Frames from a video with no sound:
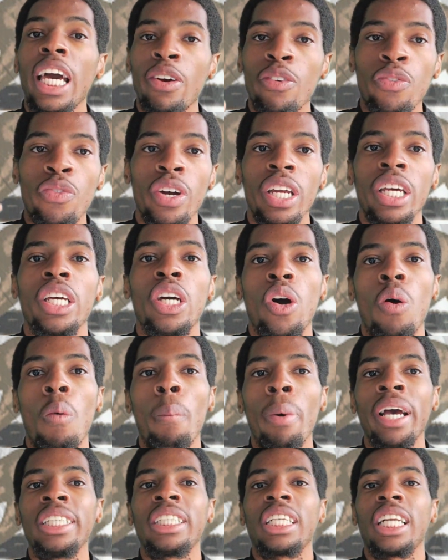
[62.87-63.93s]
a video
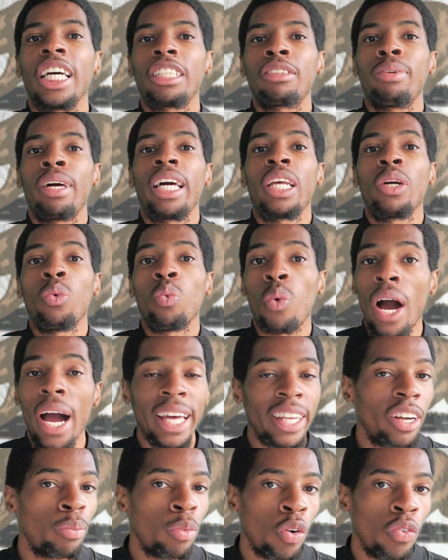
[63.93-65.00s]
basically explaining
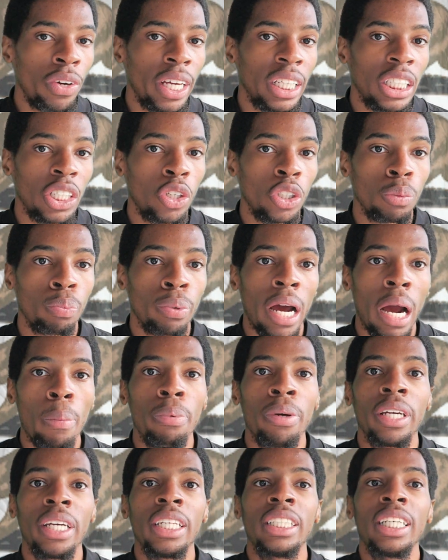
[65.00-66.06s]
why they're moving into those
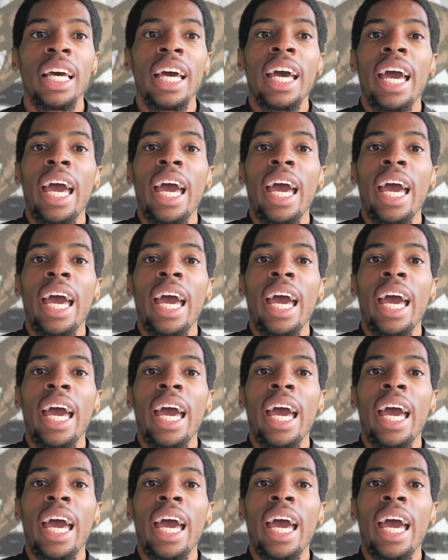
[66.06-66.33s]
properties